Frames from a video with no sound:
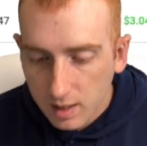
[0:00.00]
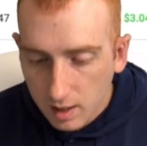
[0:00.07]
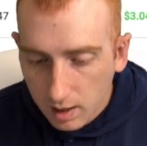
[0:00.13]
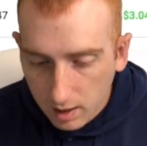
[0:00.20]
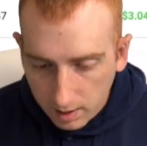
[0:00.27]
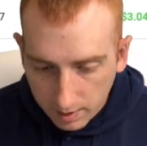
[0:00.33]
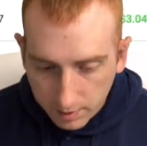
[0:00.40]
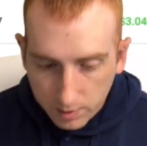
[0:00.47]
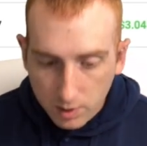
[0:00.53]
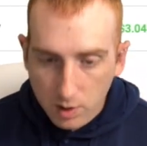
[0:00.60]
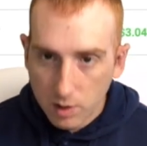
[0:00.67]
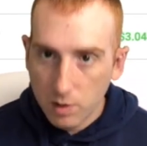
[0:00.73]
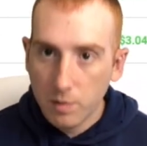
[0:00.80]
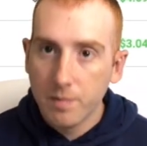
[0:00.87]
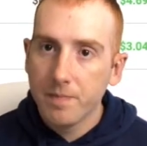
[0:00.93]
Uh,
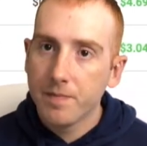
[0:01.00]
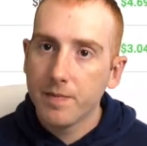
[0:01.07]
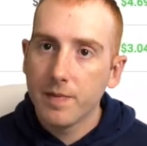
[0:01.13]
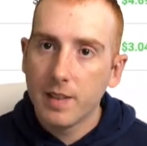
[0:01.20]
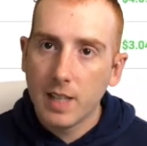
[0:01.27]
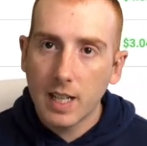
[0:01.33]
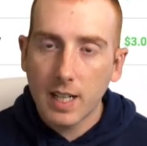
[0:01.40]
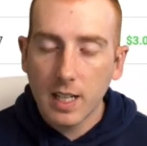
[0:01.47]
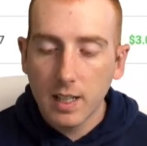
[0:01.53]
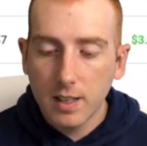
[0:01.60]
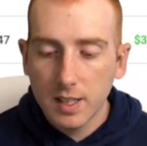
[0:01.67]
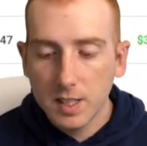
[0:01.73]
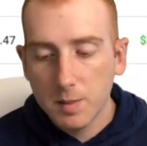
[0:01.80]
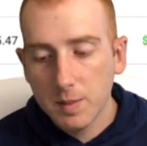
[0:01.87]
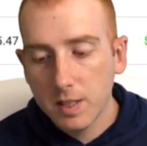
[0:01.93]
so that kind of
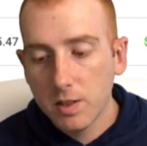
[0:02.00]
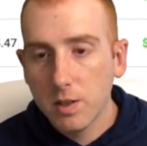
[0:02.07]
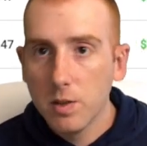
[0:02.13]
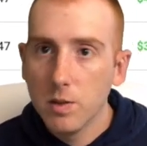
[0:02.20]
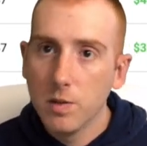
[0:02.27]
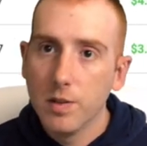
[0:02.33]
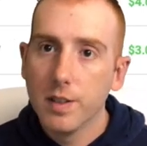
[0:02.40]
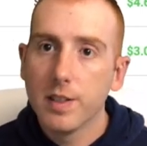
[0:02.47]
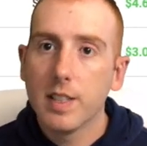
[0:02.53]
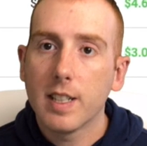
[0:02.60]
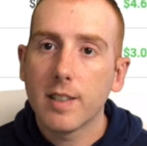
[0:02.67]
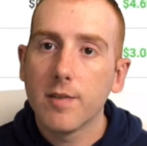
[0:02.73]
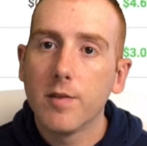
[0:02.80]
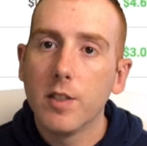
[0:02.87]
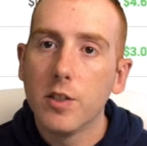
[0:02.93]
leads me to the
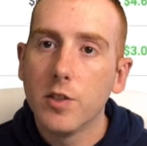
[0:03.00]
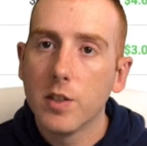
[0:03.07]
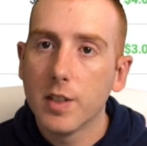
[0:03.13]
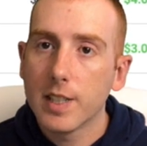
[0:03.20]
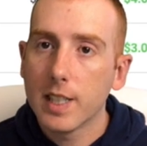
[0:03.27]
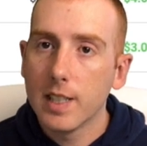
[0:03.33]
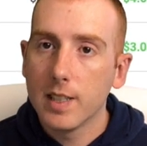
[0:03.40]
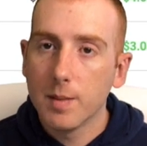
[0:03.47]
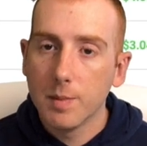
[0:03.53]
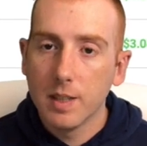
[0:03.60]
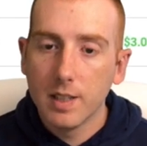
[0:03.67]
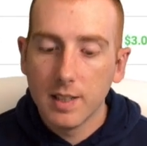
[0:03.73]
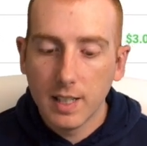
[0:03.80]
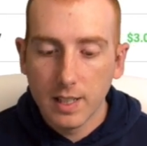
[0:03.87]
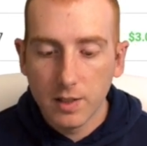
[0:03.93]
second feature of Scan
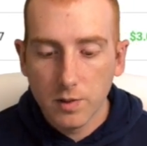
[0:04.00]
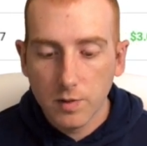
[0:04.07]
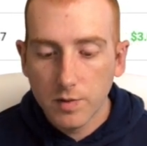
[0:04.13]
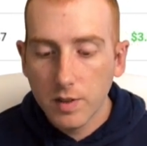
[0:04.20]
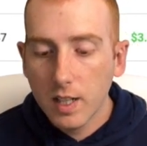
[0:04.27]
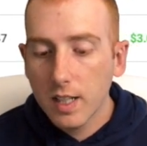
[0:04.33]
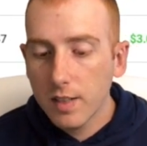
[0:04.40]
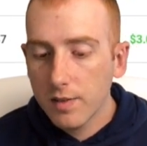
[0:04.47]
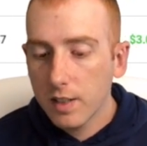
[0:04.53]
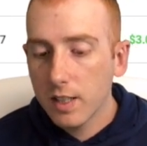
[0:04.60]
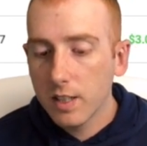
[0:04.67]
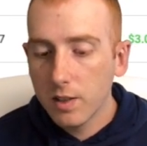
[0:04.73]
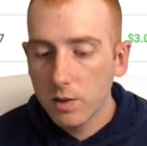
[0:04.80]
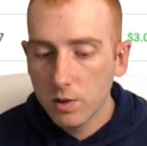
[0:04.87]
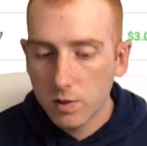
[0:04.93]
Unlimited that is very,
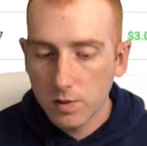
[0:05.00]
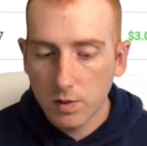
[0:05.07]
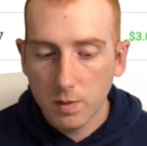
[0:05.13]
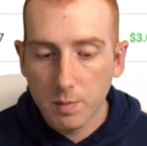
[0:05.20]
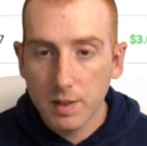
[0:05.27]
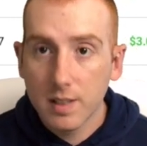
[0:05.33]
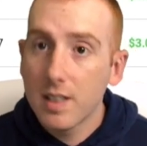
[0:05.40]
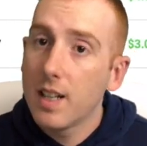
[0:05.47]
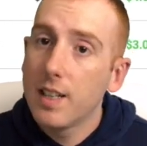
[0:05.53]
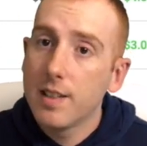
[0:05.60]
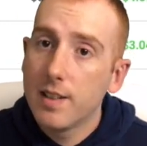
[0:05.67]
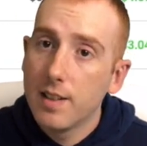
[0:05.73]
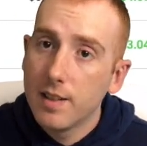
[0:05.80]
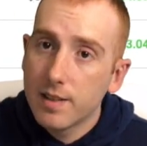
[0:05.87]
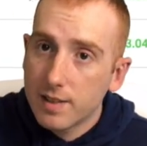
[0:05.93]
very useful,
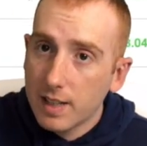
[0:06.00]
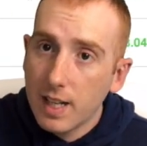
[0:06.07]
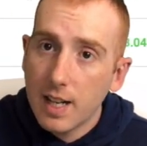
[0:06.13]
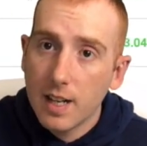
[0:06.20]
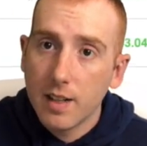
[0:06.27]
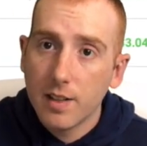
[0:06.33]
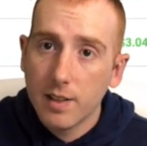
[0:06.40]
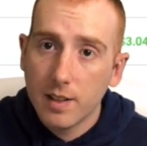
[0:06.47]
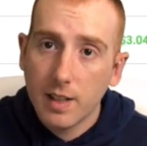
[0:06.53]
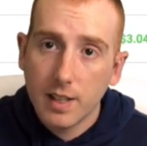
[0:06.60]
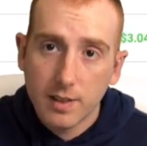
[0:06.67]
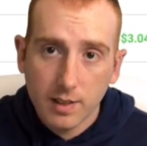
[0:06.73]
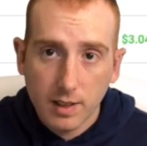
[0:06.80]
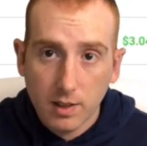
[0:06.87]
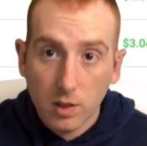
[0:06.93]
besides the scan
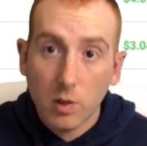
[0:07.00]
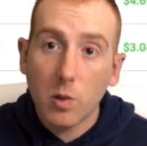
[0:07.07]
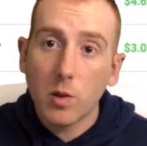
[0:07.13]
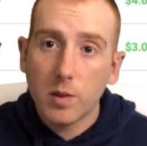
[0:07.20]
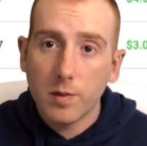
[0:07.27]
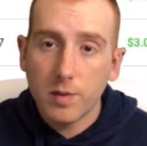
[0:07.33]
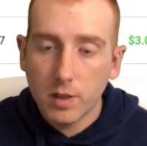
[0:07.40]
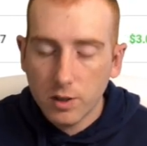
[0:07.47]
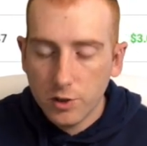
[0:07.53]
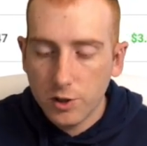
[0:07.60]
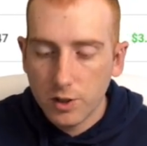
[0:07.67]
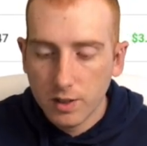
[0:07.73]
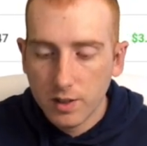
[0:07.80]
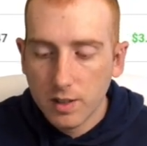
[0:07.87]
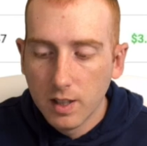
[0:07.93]
as like the core
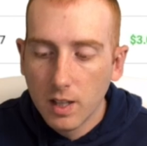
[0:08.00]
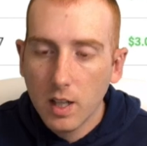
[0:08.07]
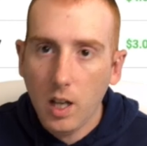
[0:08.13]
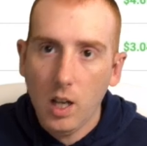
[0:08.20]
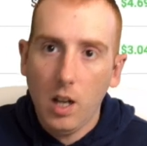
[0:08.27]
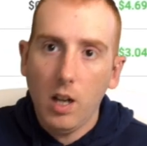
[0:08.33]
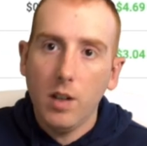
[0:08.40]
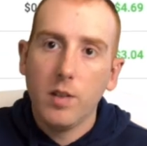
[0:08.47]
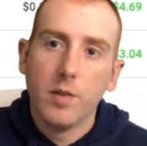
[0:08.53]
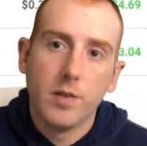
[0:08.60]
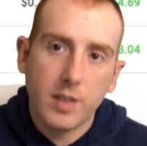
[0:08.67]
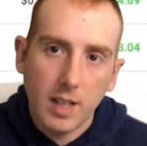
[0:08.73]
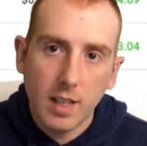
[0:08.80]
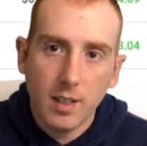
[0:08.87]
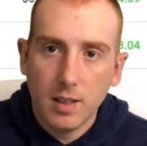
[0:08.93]
function of
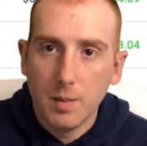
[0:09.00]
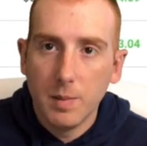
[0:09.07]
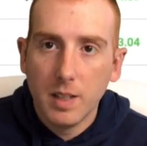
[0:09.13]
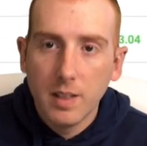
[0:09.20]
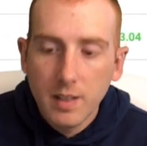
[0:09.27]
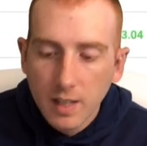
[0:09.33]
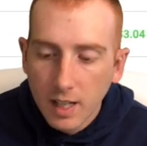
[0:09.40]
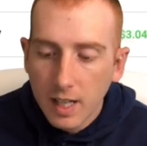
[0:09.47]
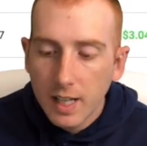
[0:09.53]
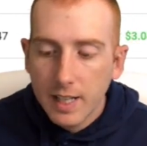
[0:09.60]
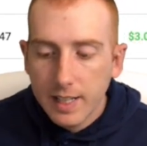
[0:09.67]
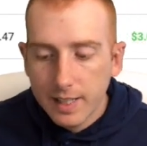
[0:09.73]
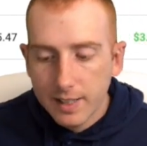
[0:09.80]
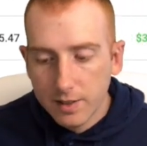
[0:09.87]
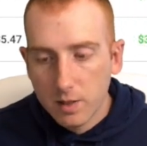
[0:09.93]
Scan Unlimited,
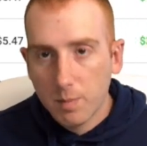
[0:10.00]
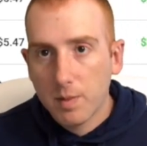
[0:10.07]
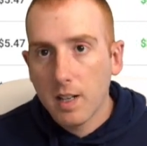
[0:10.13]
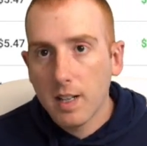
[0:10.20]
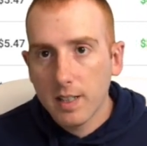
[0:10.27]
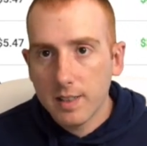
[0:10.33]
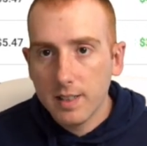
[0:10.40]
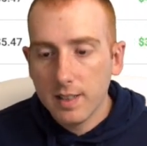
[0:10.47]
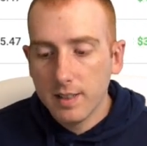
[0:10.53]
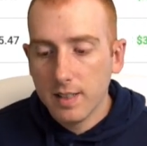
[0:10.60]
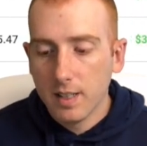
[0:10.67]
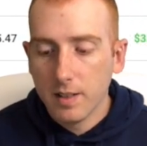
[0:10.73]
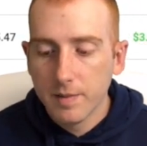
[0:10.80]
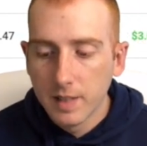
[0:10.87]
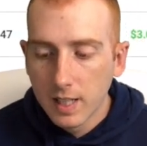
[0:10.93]
is the product
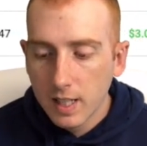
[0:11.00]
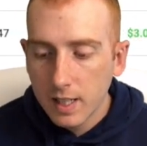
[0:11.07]
detail.